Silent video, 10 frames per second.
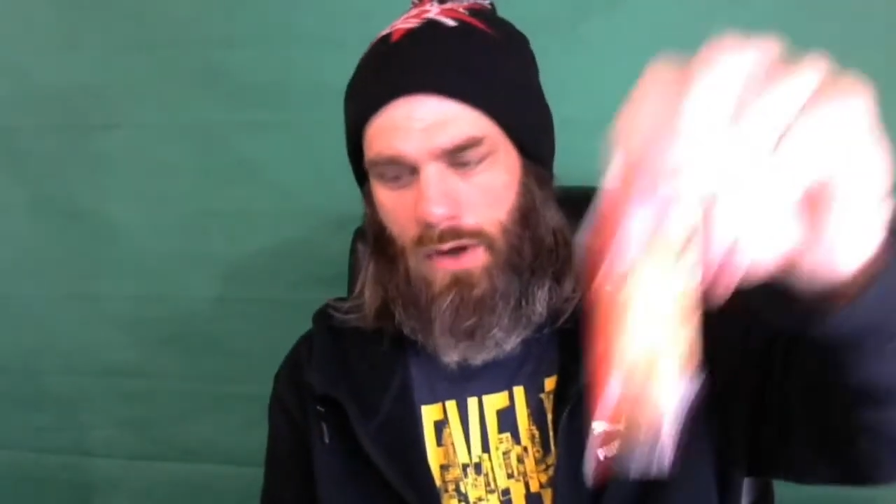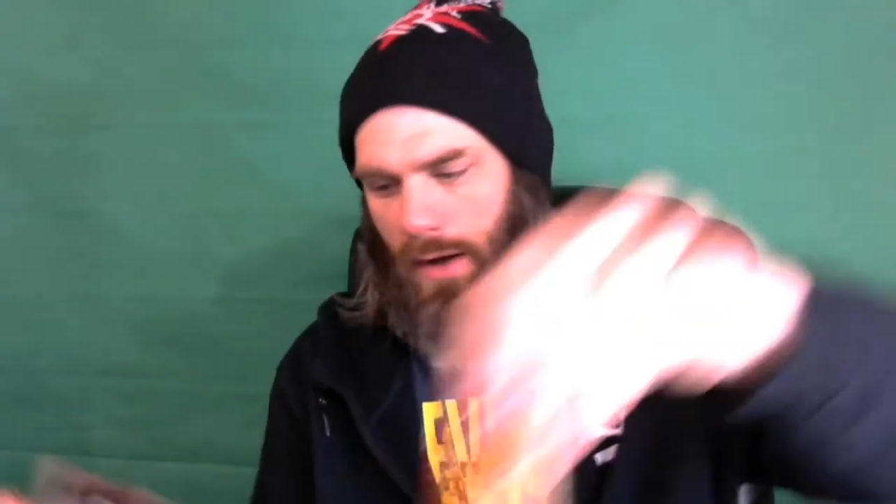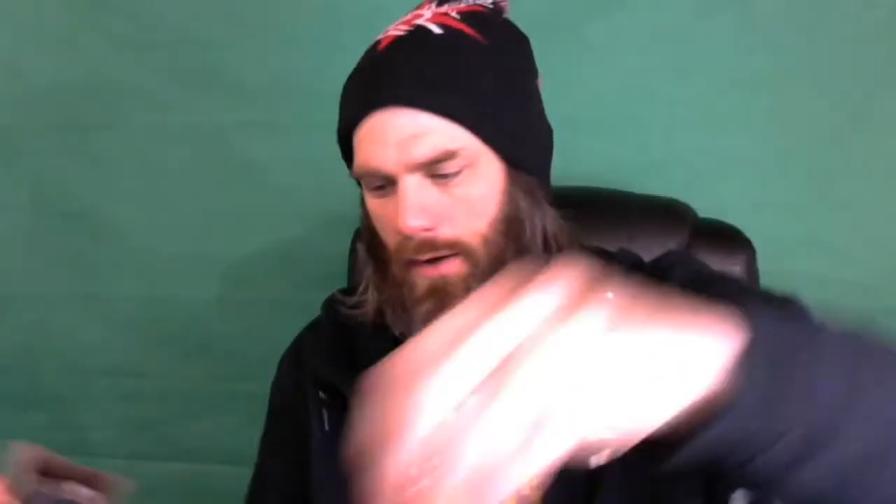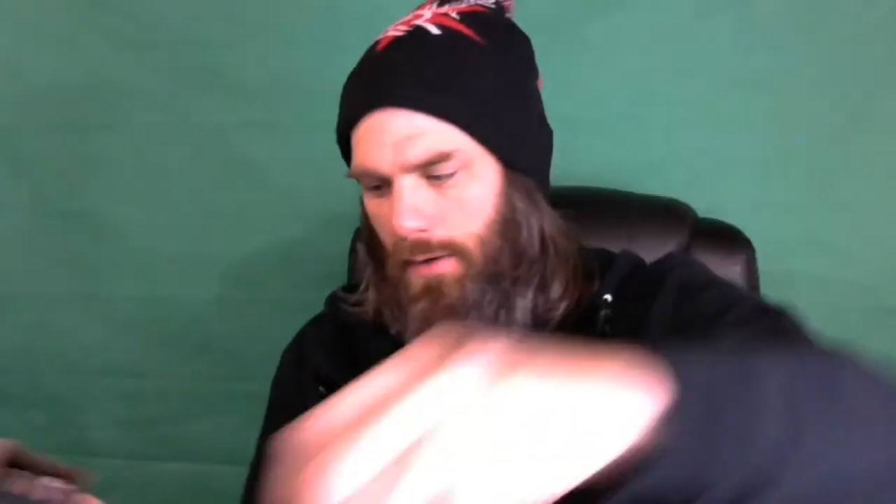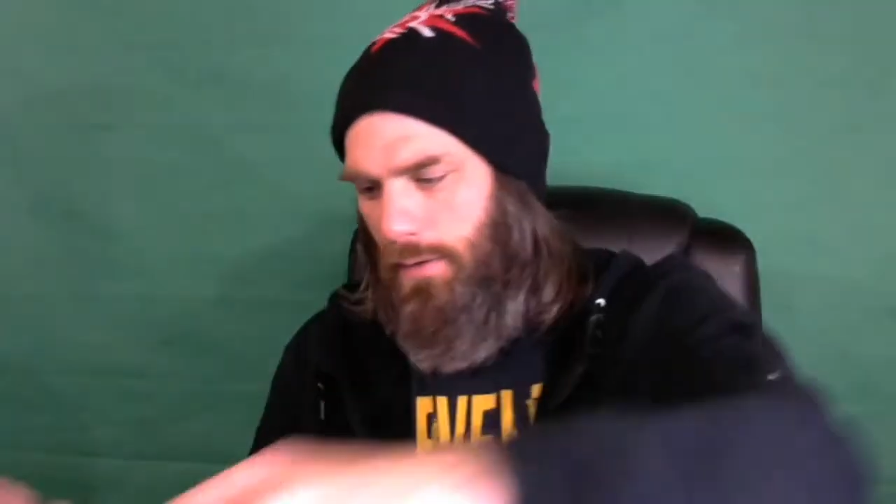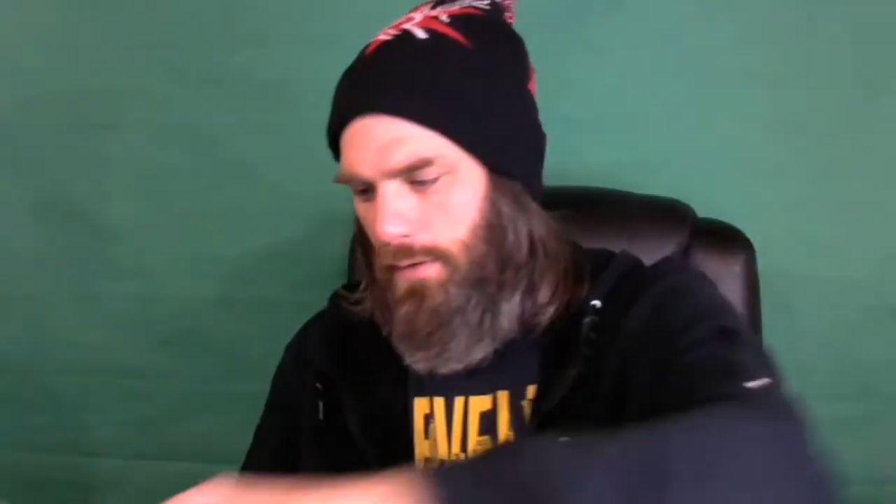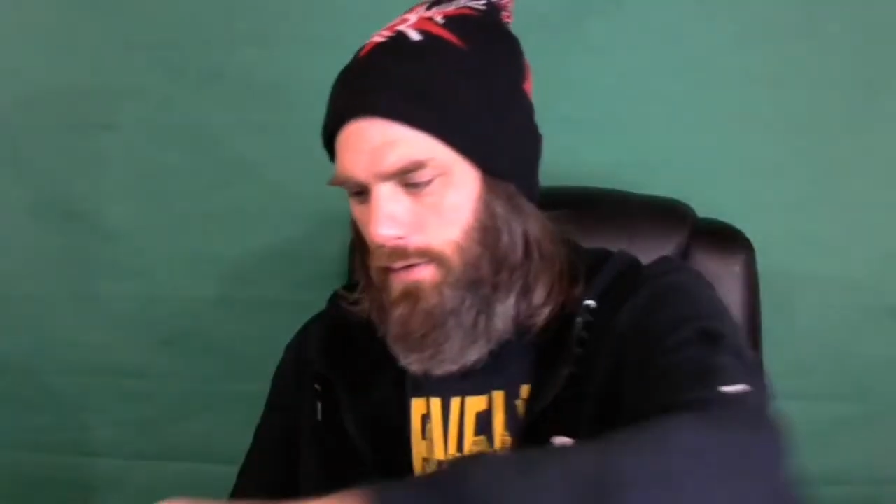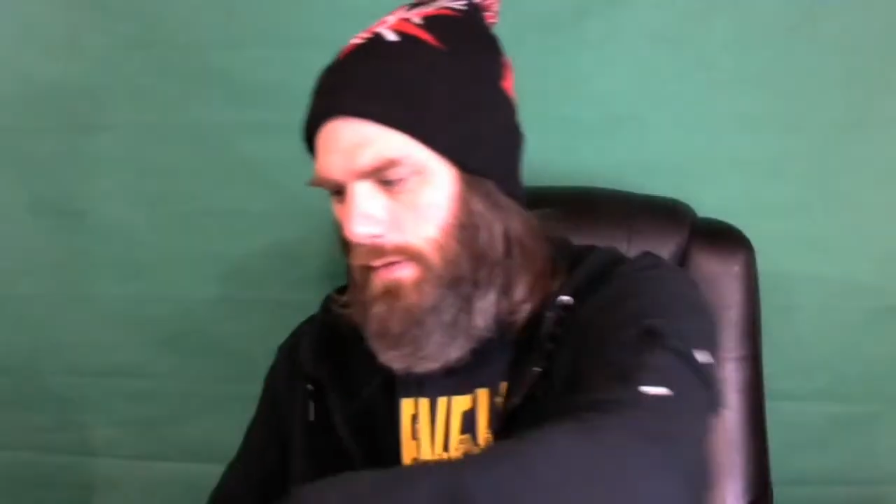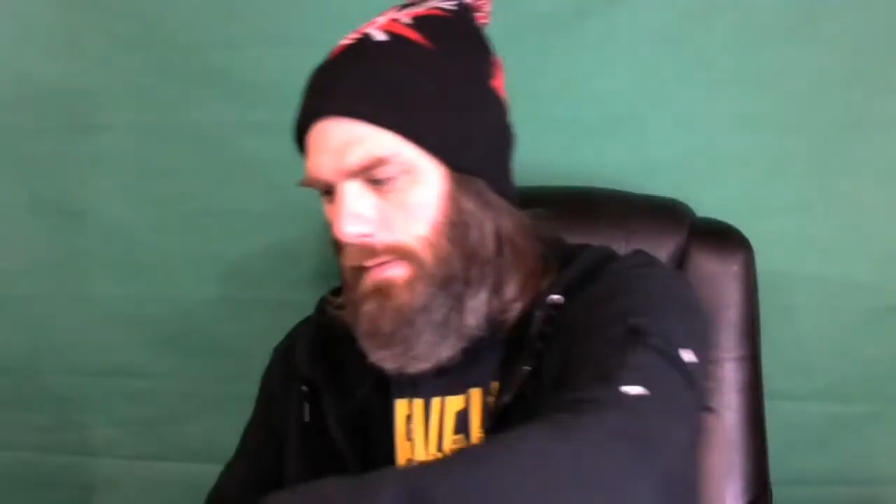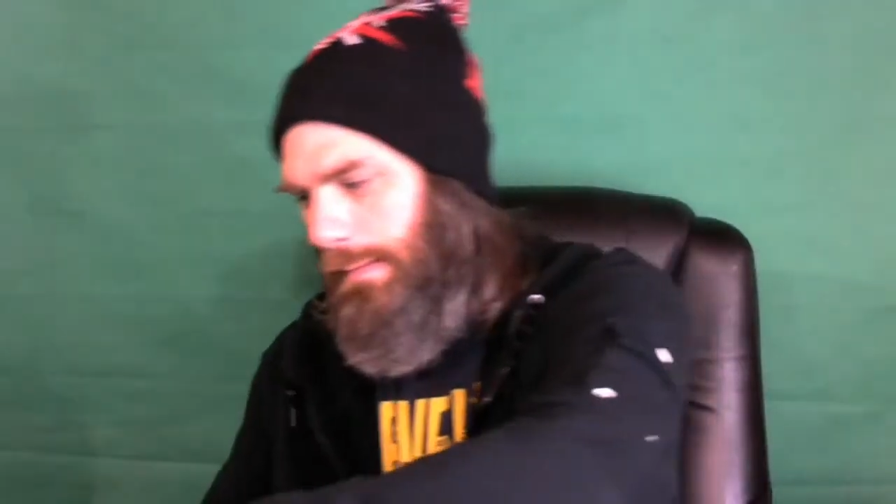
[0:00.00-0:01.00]
there.
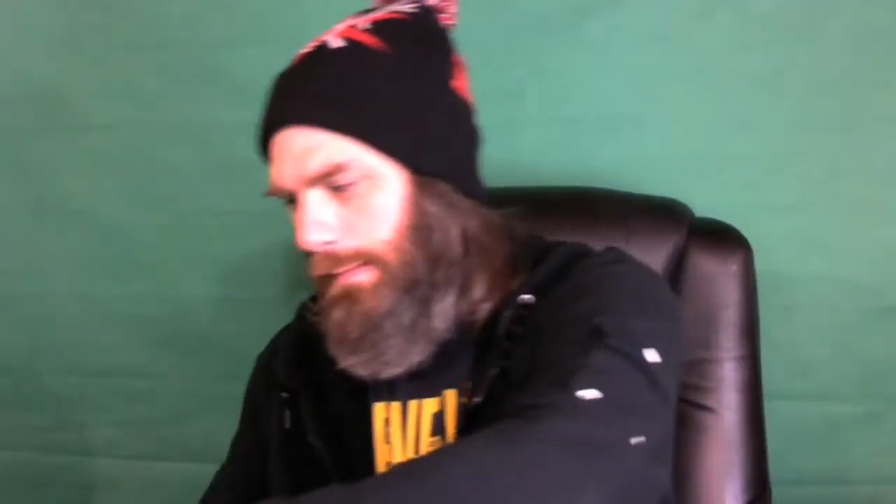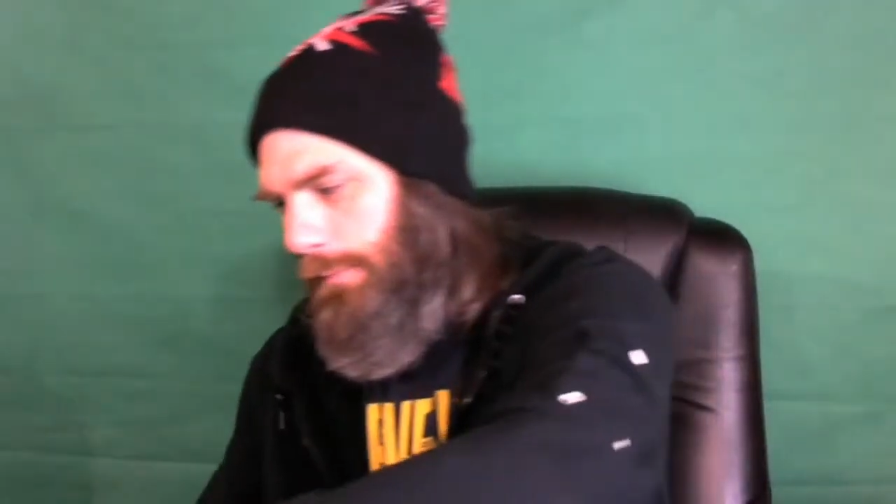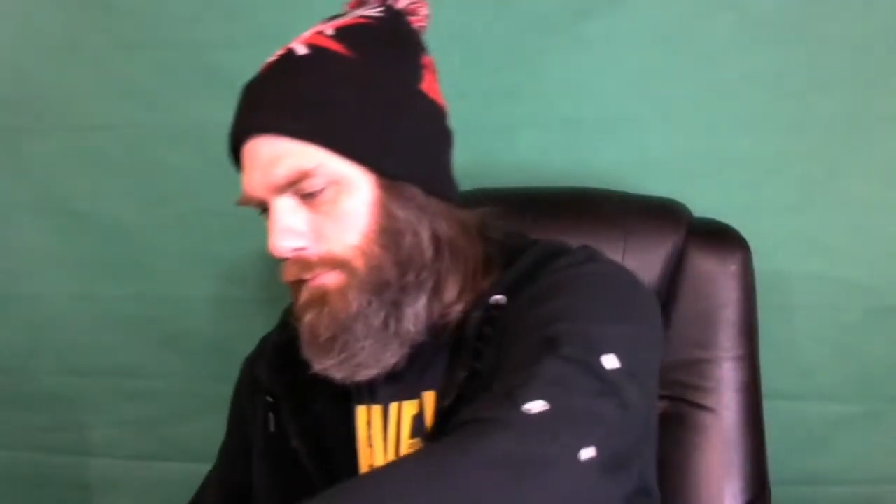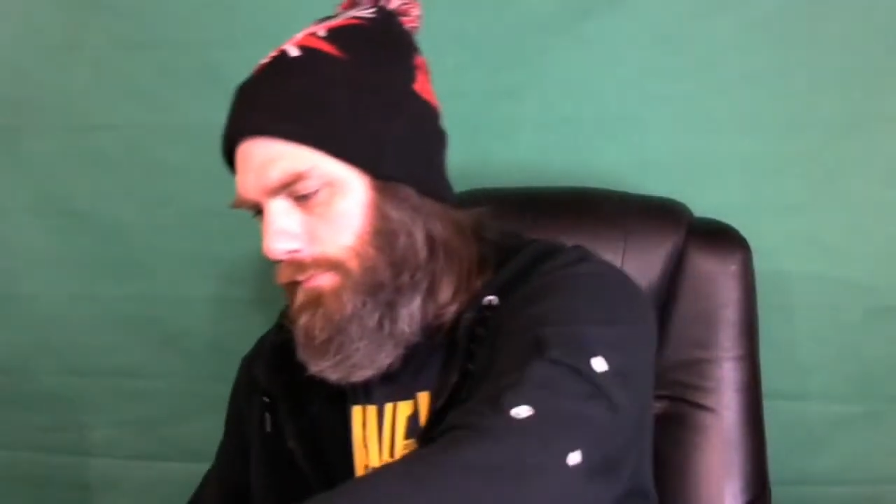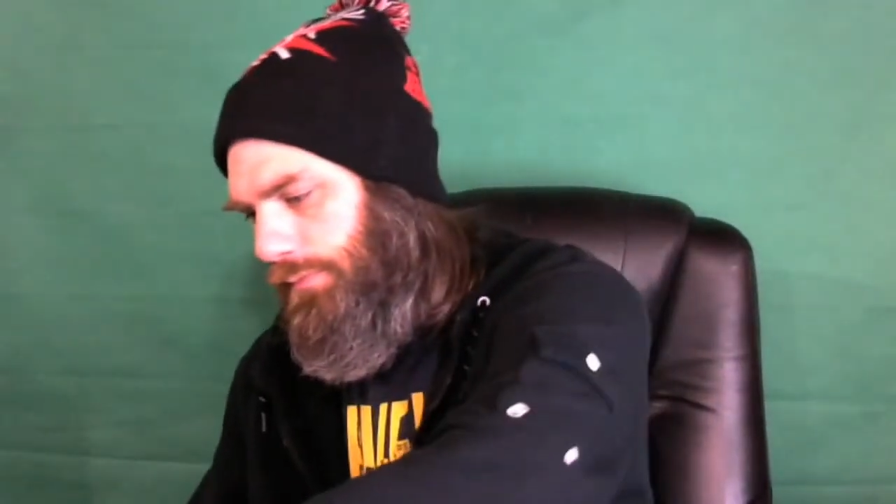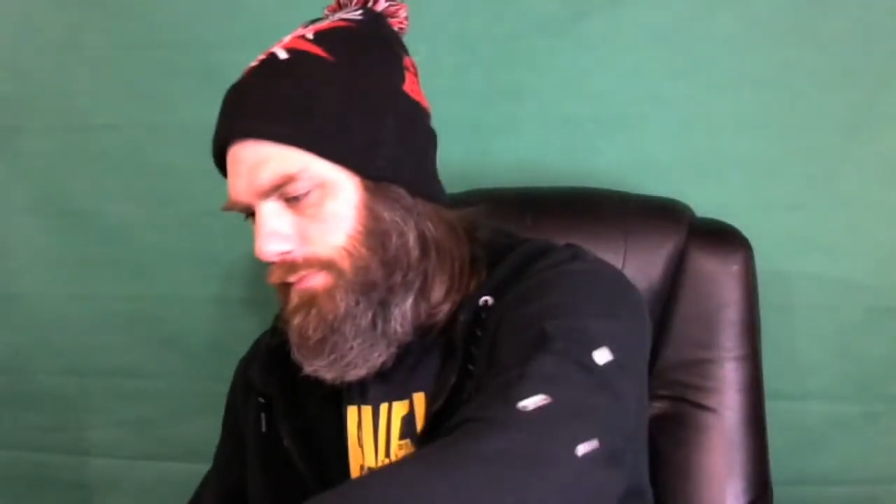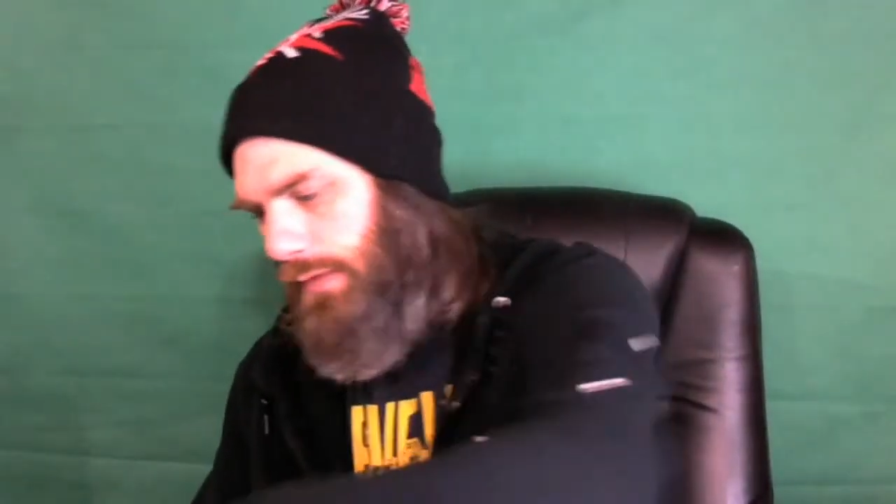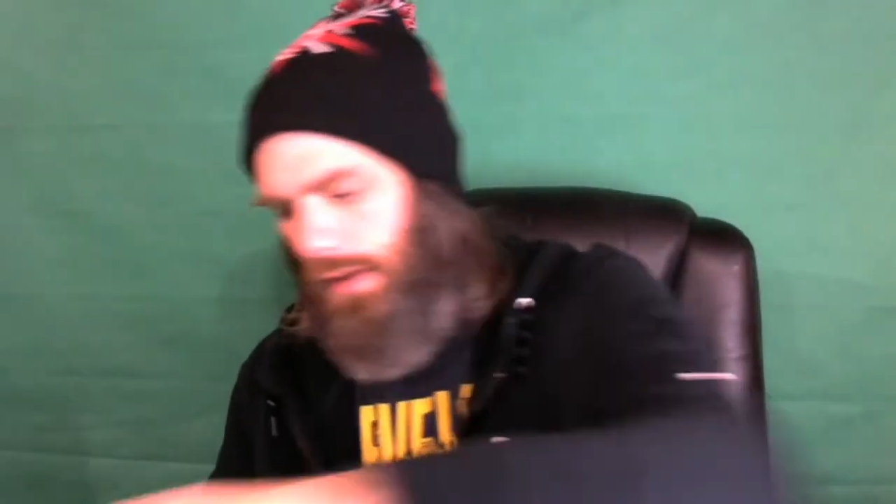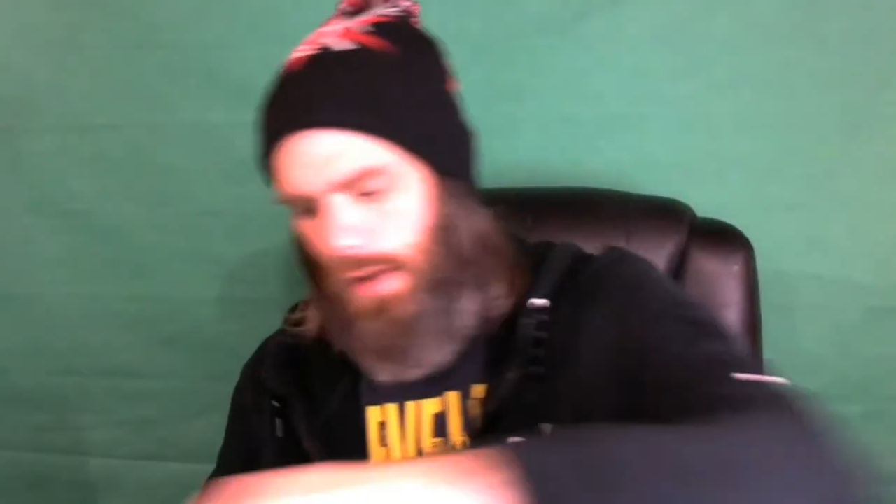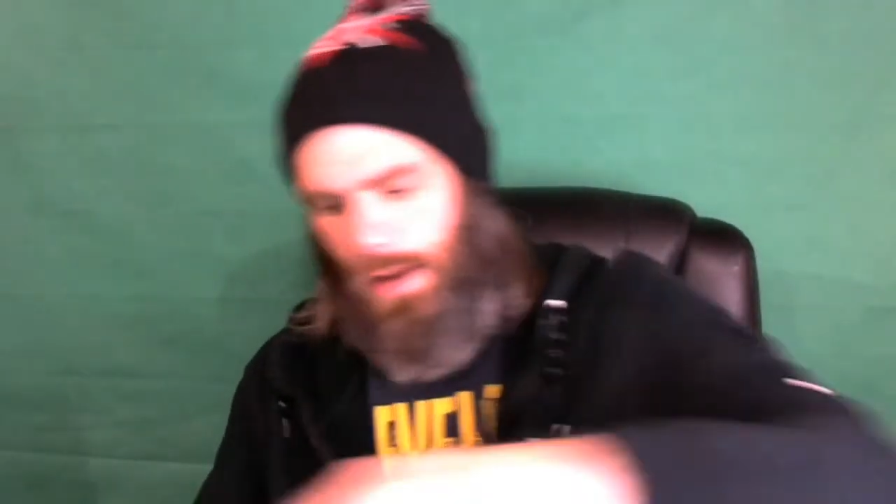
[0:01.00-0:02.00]

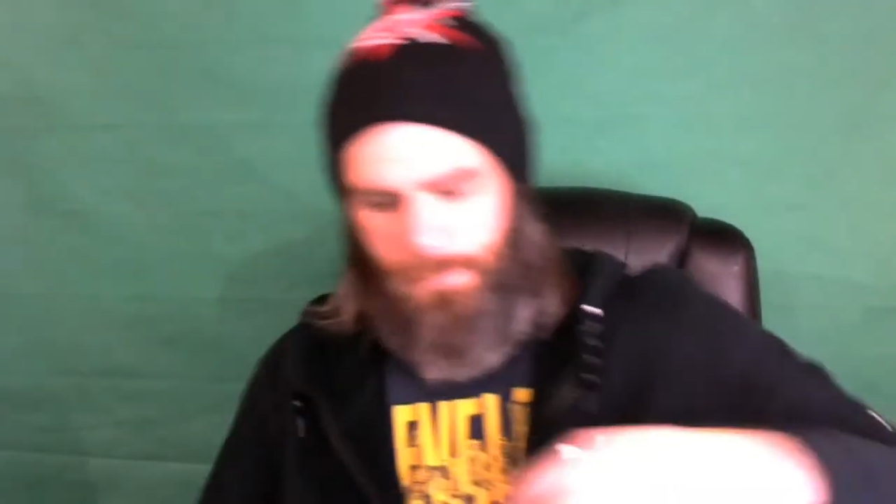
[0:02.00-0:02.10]
Okay.